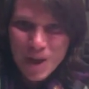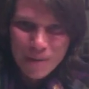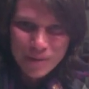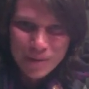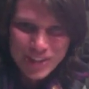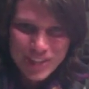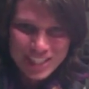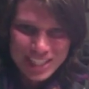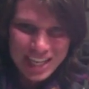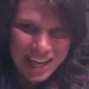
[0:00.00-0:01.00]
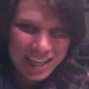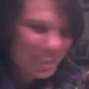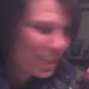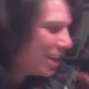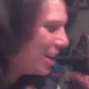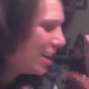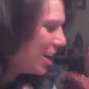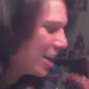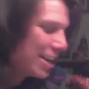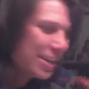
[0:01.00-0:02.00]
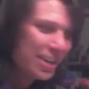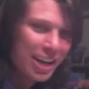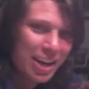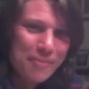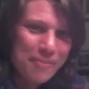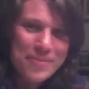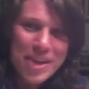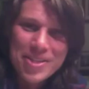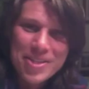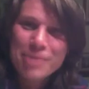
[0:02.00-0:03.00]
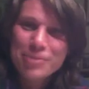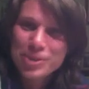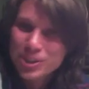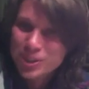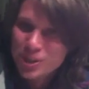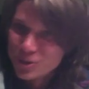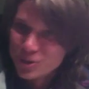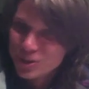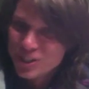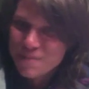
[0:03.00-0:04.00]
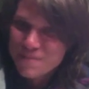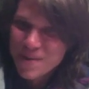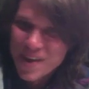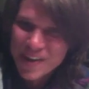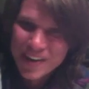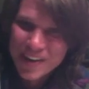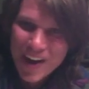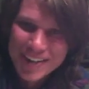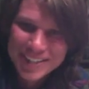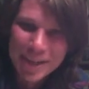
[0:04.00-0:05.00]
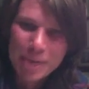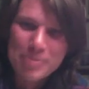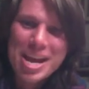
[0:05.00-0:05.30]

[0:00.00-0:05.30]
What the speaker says: I'm going to eat this cake, and then I'm going to go drink champagne in a hot tub.